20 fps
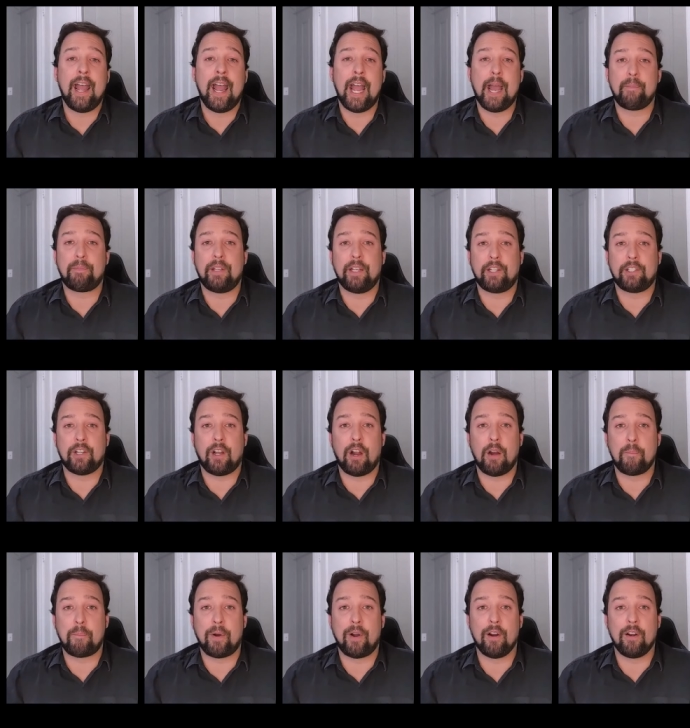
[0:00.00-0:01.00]
Haptics
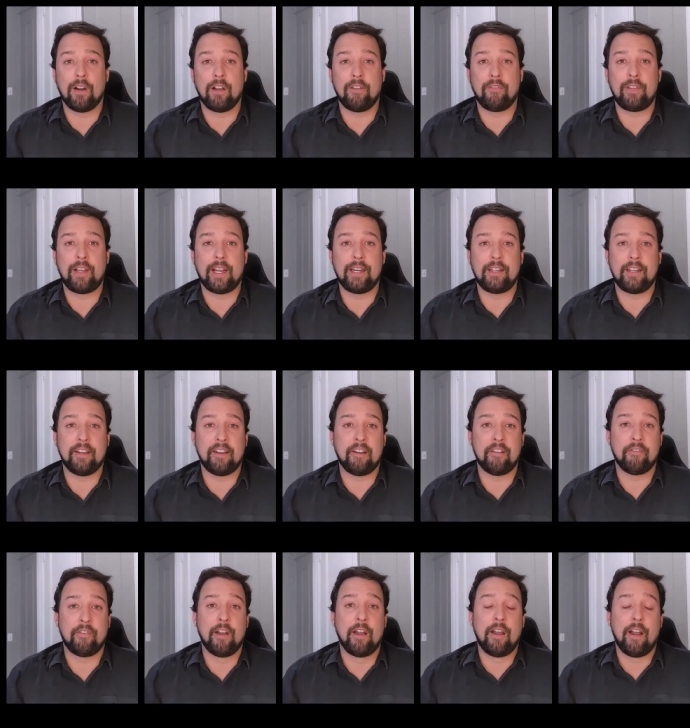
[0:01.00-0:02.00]
are part of the idea
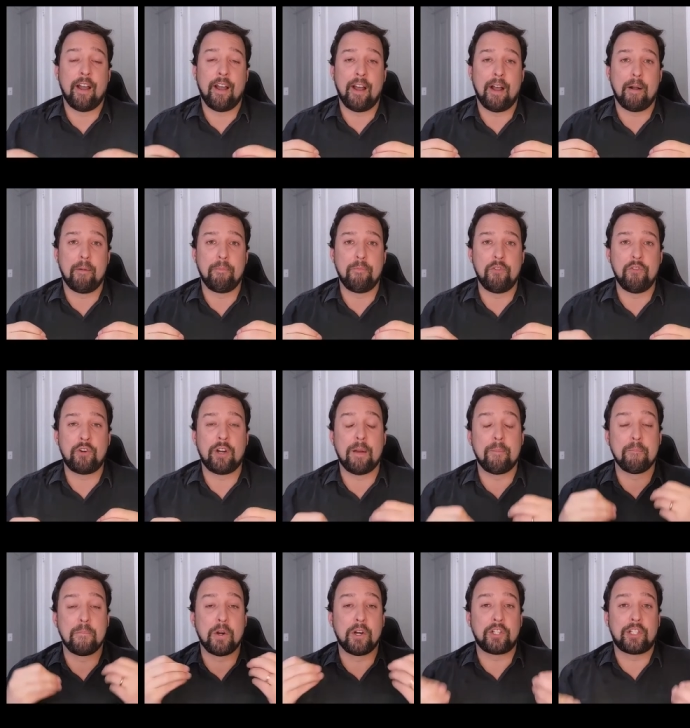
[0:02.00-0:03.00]
of you can
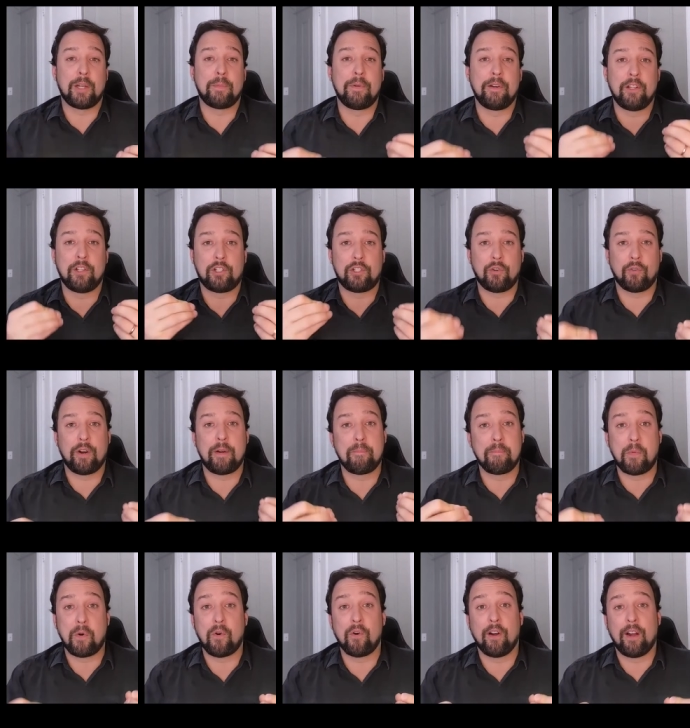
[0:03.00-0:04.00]
immerse someone in the story
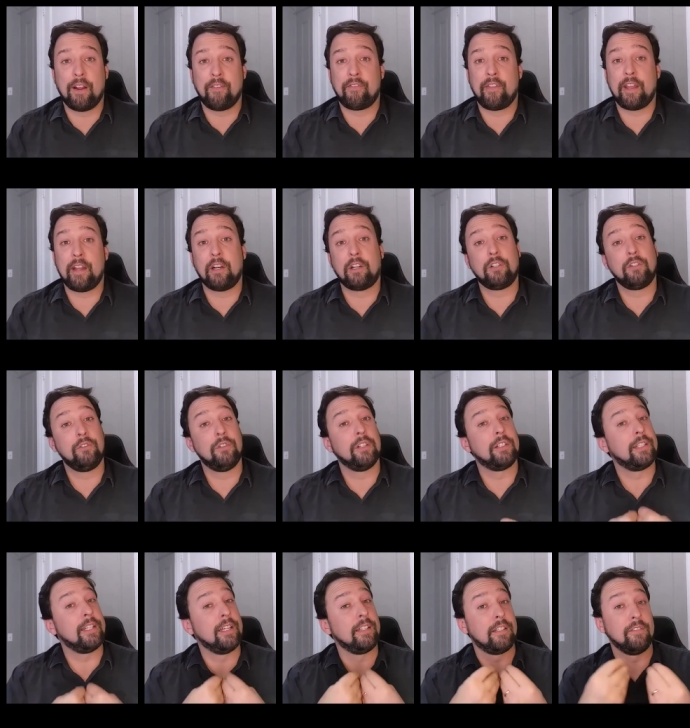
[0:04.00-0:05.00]
more if they include the
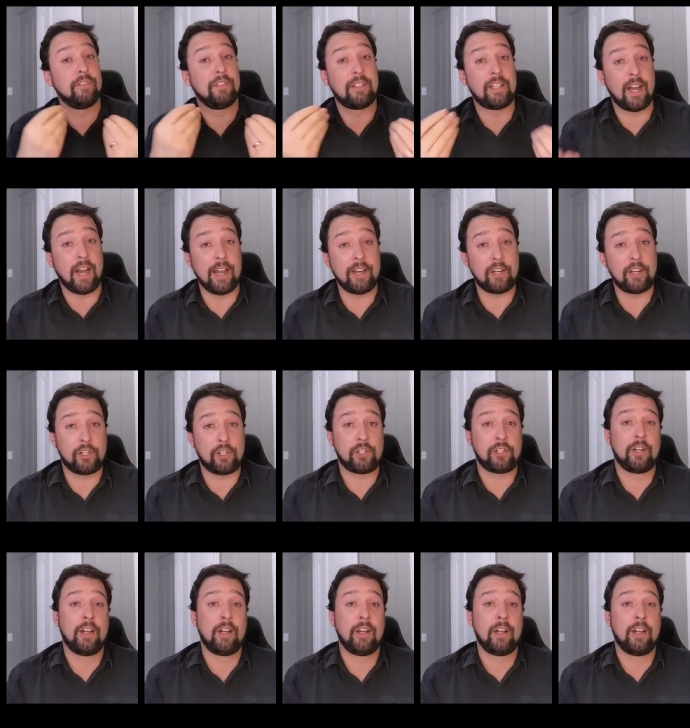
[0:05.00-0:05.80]
sense of touch.